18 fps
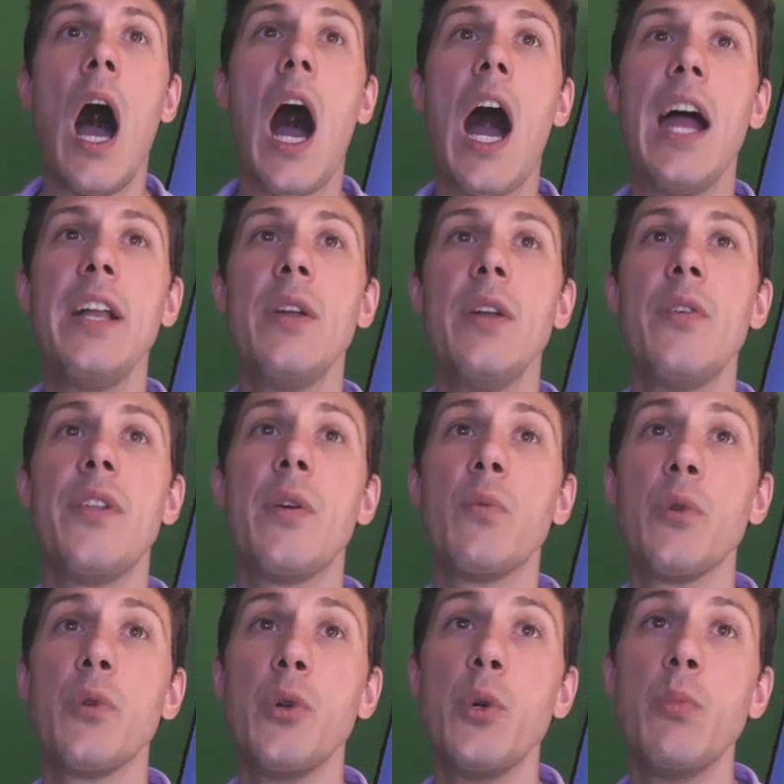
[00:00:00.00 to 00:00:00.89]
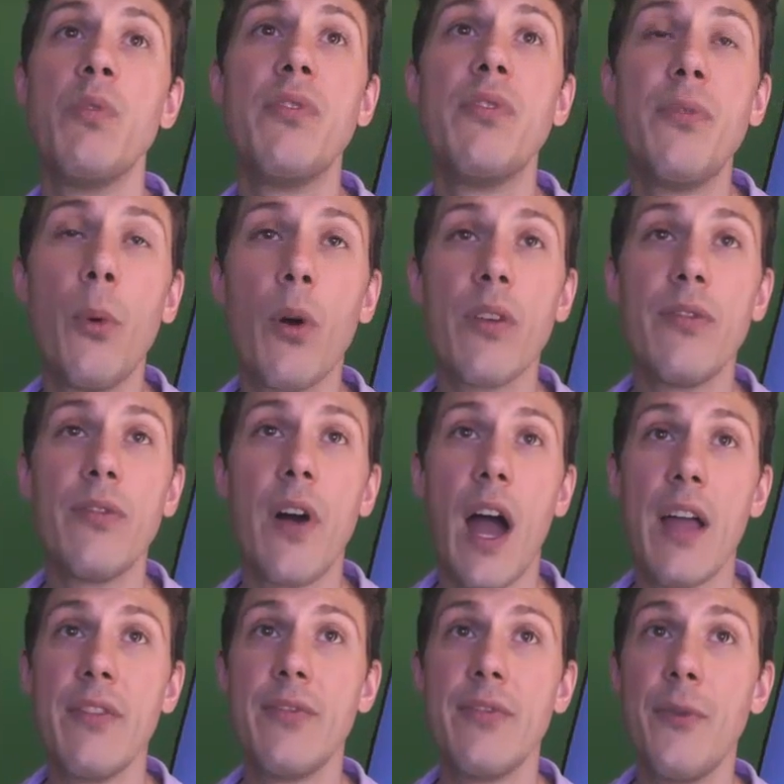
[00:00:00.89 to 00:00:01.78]
I know that room
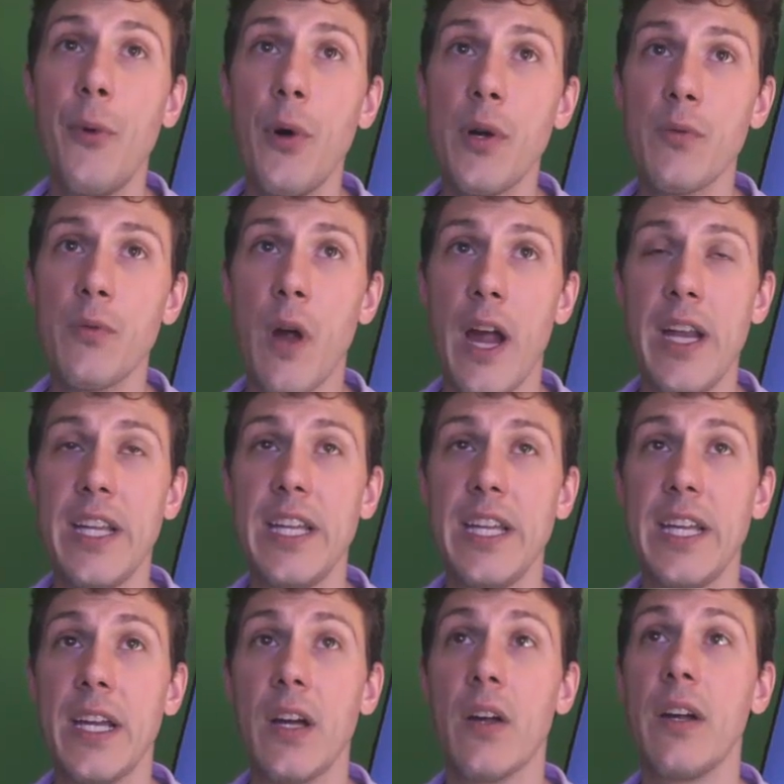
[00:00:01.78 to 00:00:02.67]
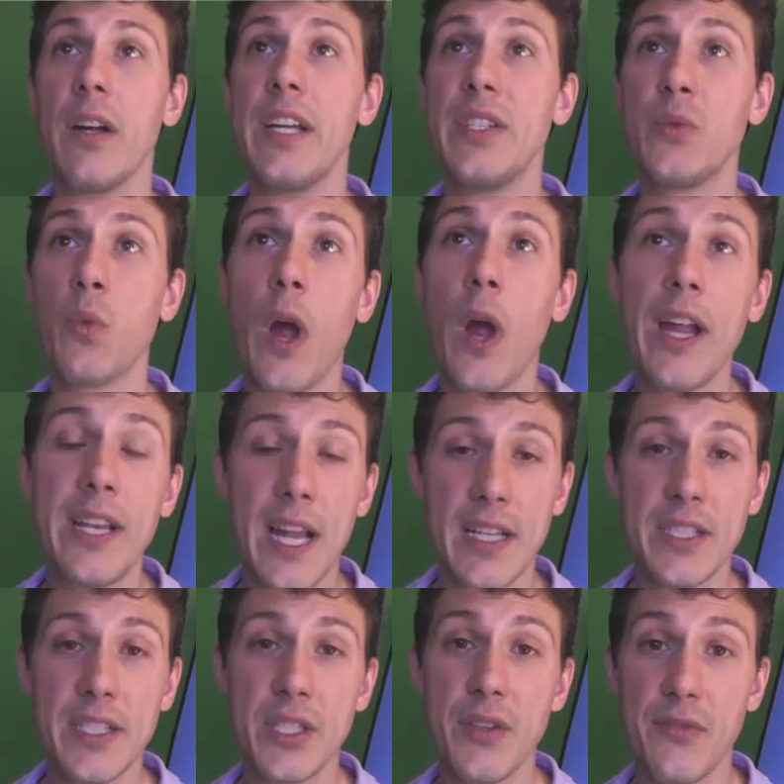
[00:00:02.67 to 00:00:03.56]
454 right here is right
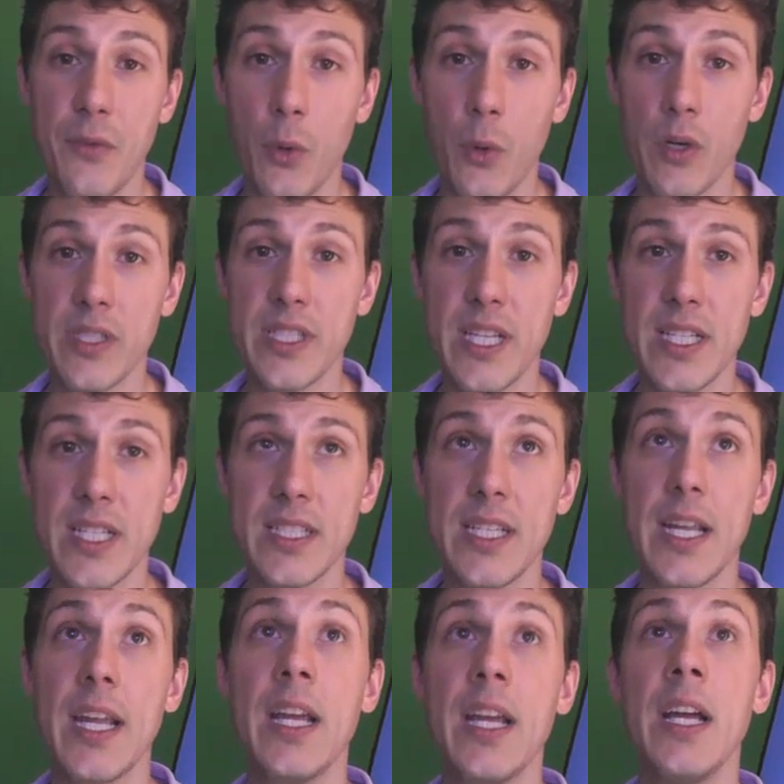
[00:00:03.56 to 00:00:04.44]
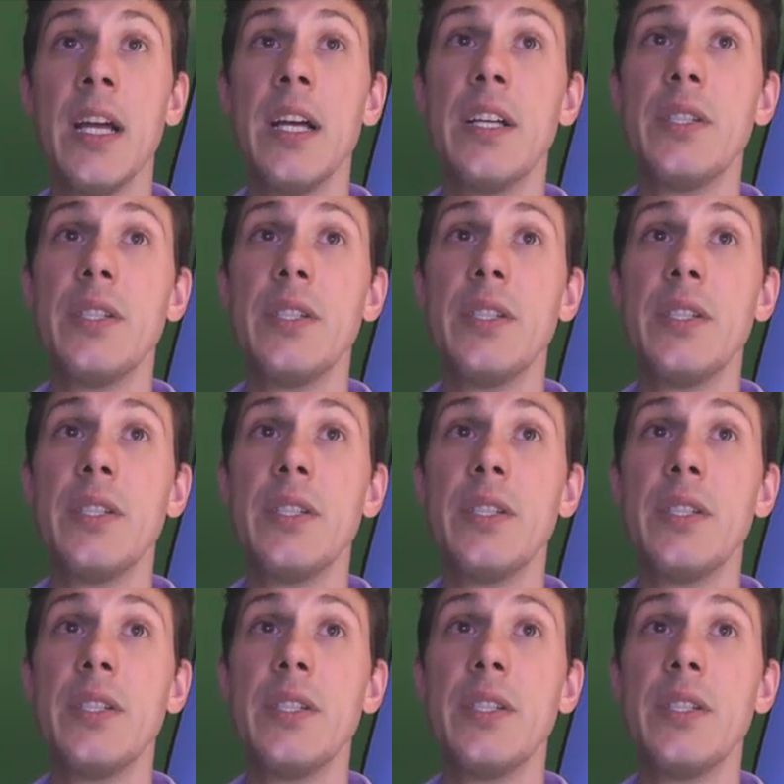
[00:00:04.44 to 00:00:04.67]
next to 460.